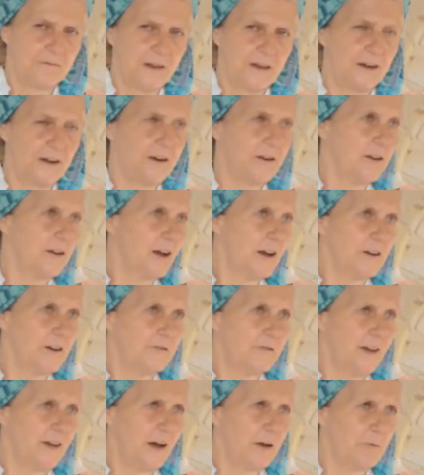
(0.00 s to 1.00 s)
I don't know, you heard
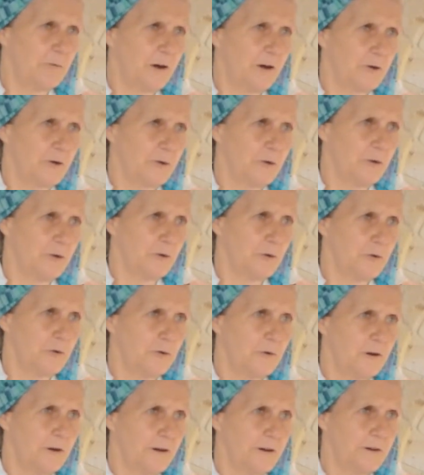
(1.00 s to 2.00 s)
of
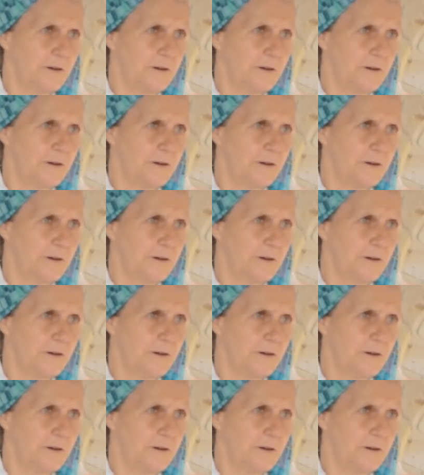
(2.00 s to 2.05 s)
Daunwaru?